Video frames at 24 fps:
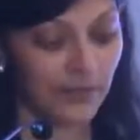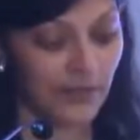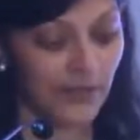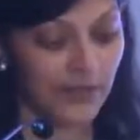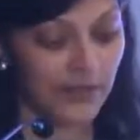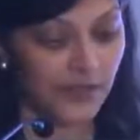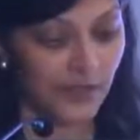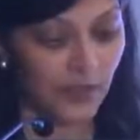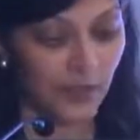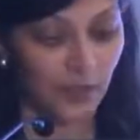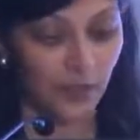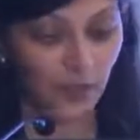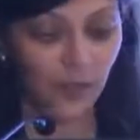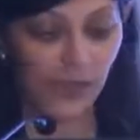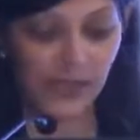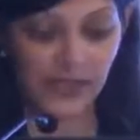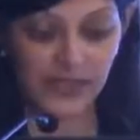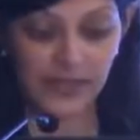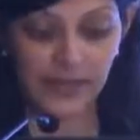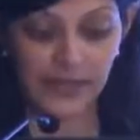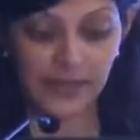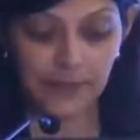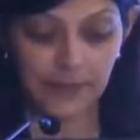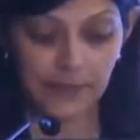So
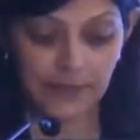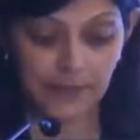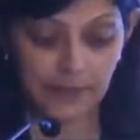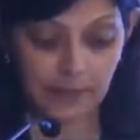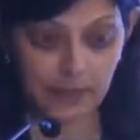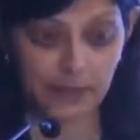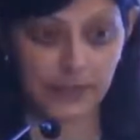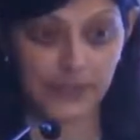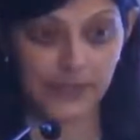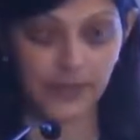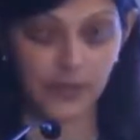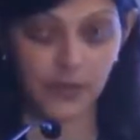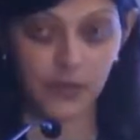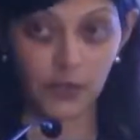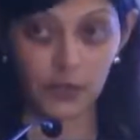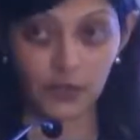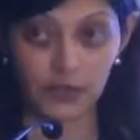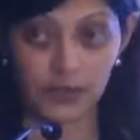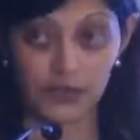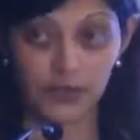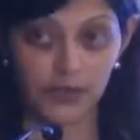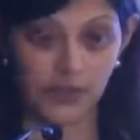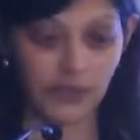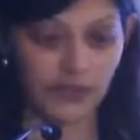Warner Lambert was the
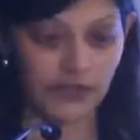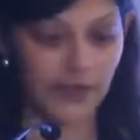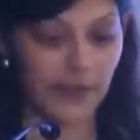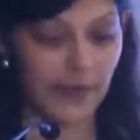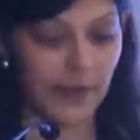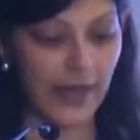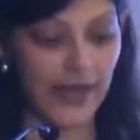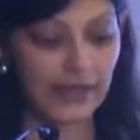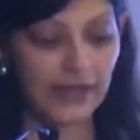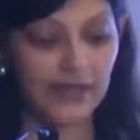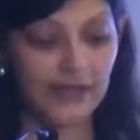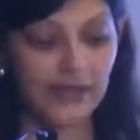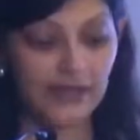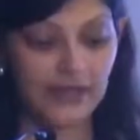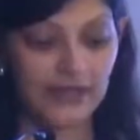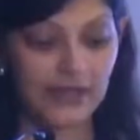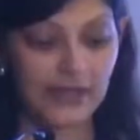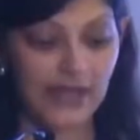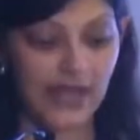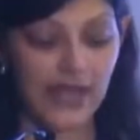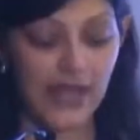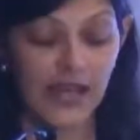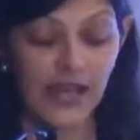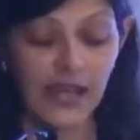holder of the patent.
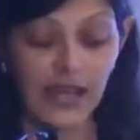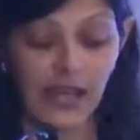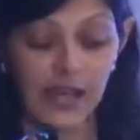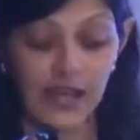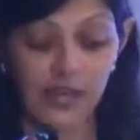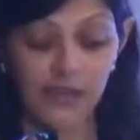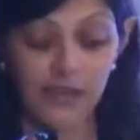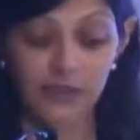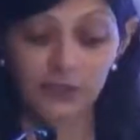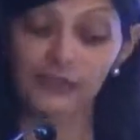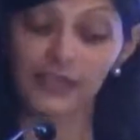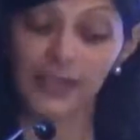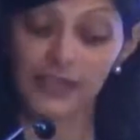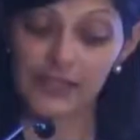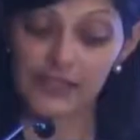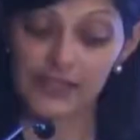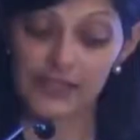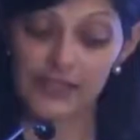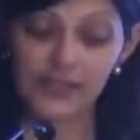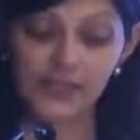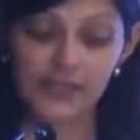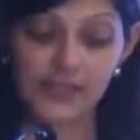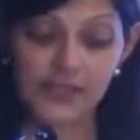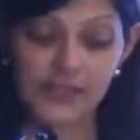
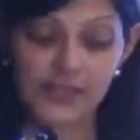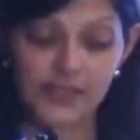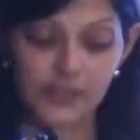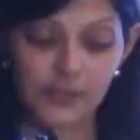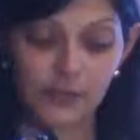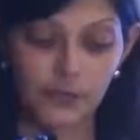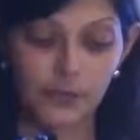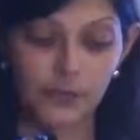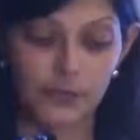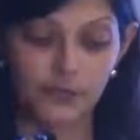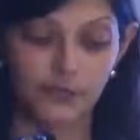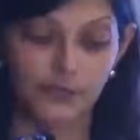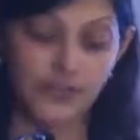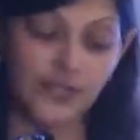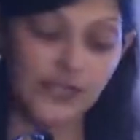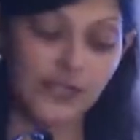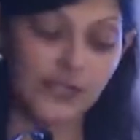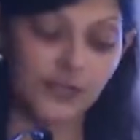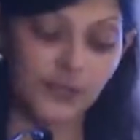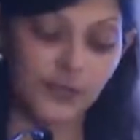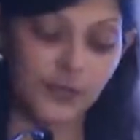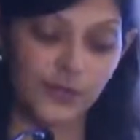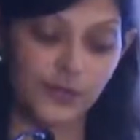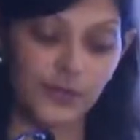What
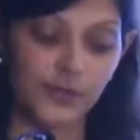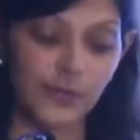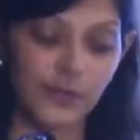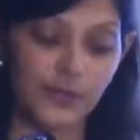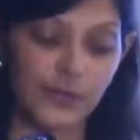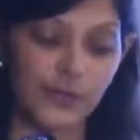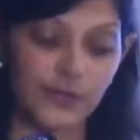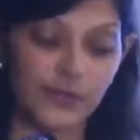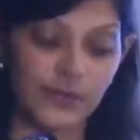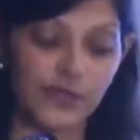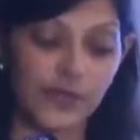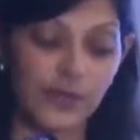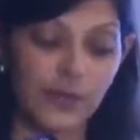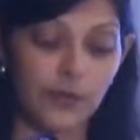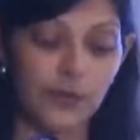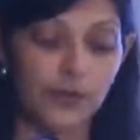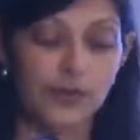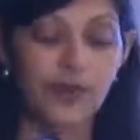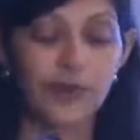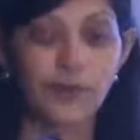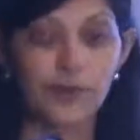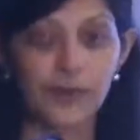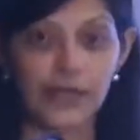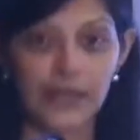Novartis was doing was they
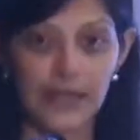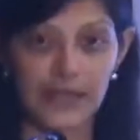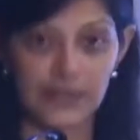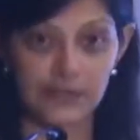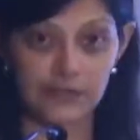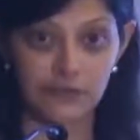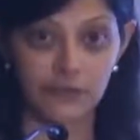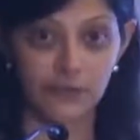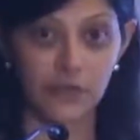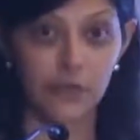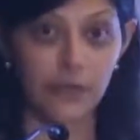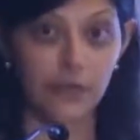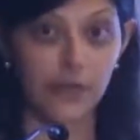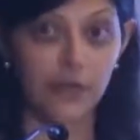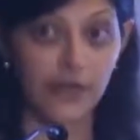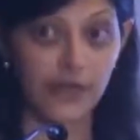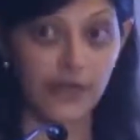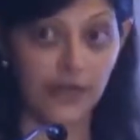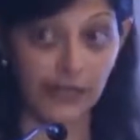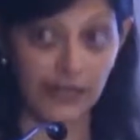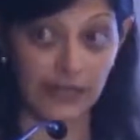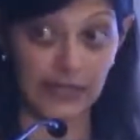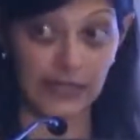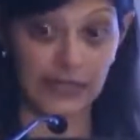were applying for a
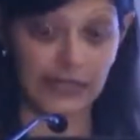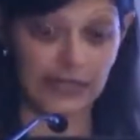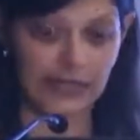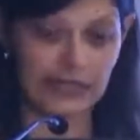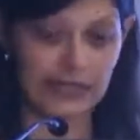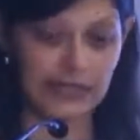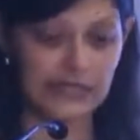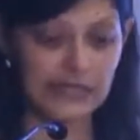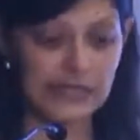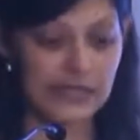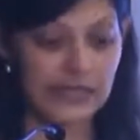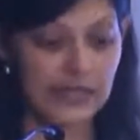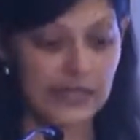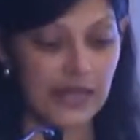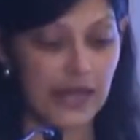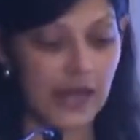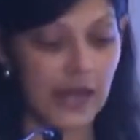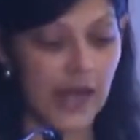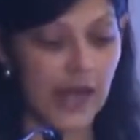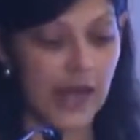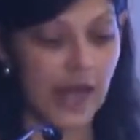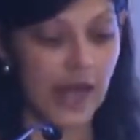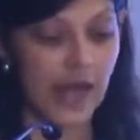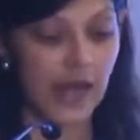product license
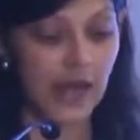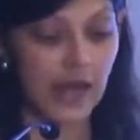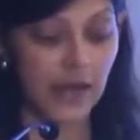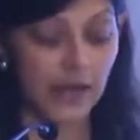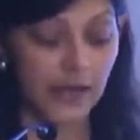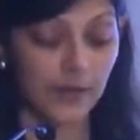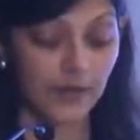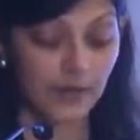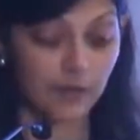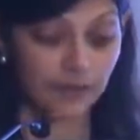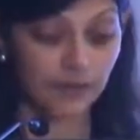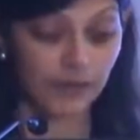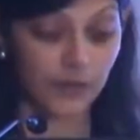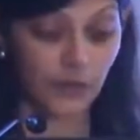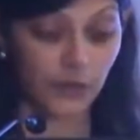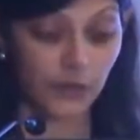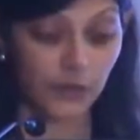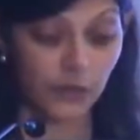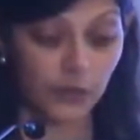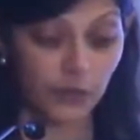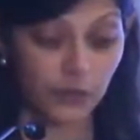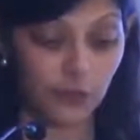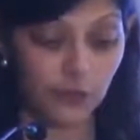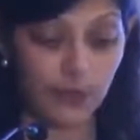
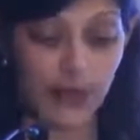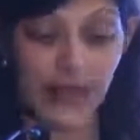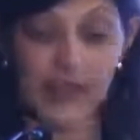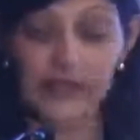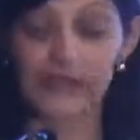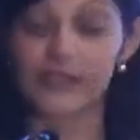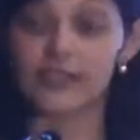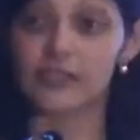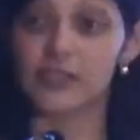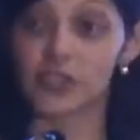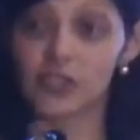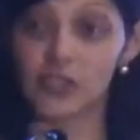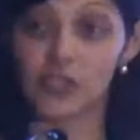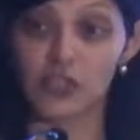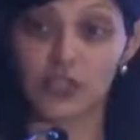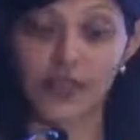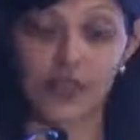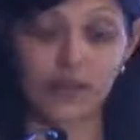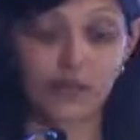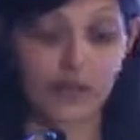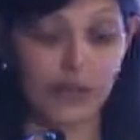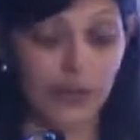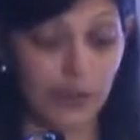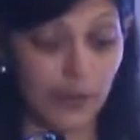to market the
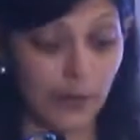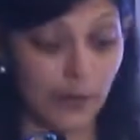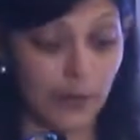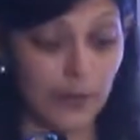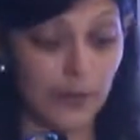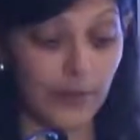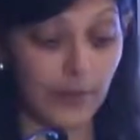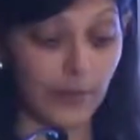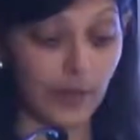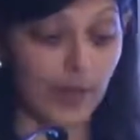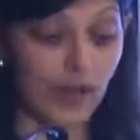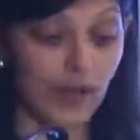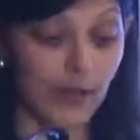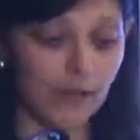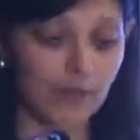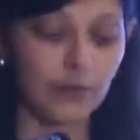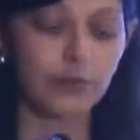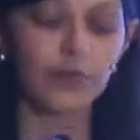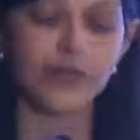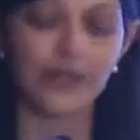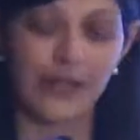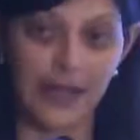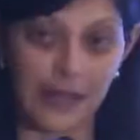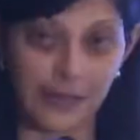generic
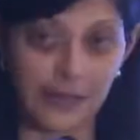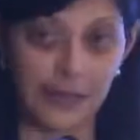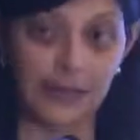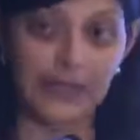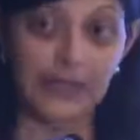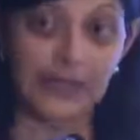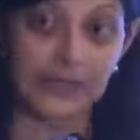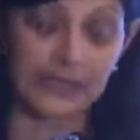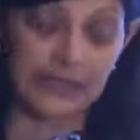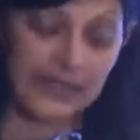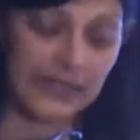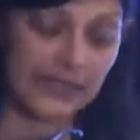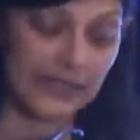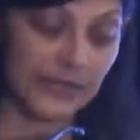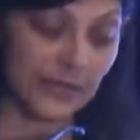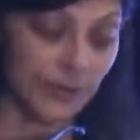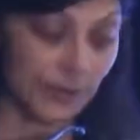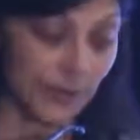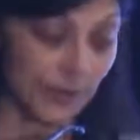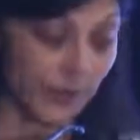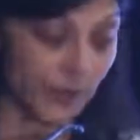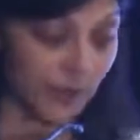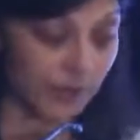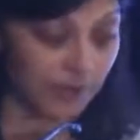pregabalin in
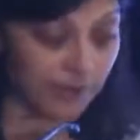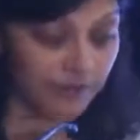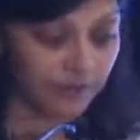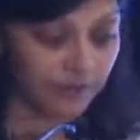Singapore.